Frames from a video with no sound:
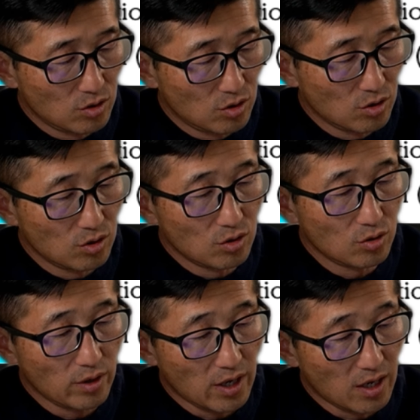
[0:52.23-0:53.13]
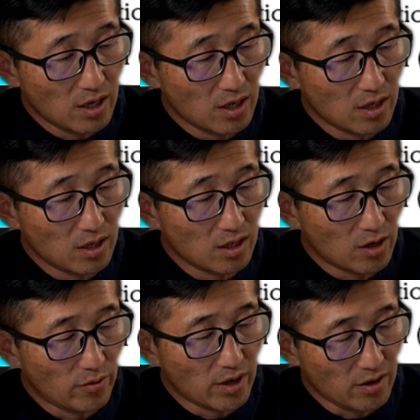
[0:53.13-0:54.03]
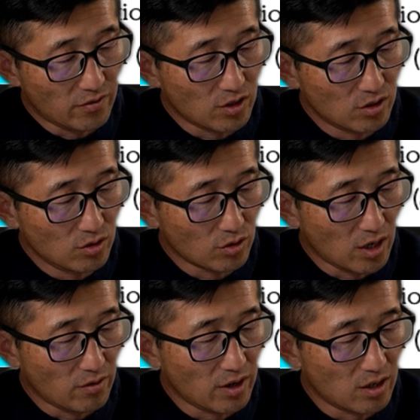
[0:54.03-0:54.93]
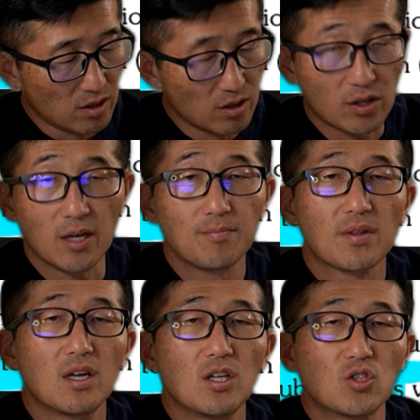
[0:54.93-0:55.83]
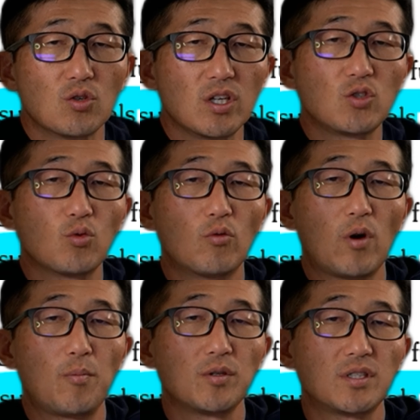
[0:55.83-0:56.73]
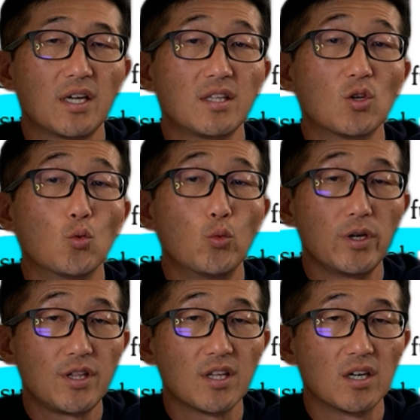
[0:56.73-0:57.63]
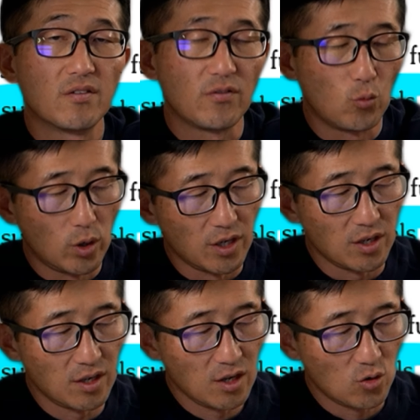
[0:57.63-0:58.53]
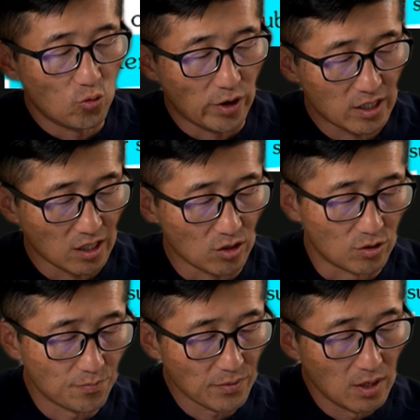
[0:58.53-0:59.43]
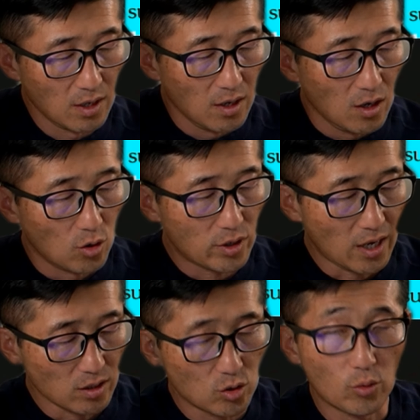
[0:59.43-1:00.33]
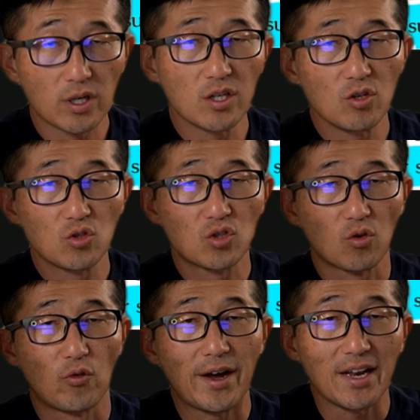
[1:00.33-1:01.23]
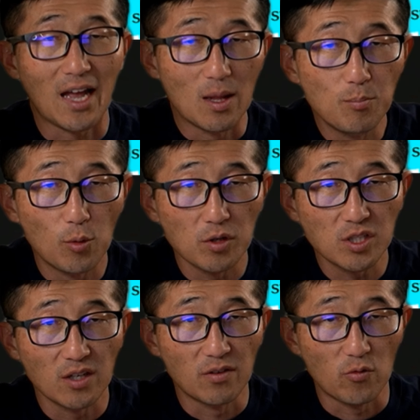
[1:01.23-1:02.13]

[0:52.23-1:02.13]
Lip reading: 2, and I ran out of color. Okay, right here. Okay, so each will represent the width of one rectangle. Okay, so we're going to use the right endpoints of a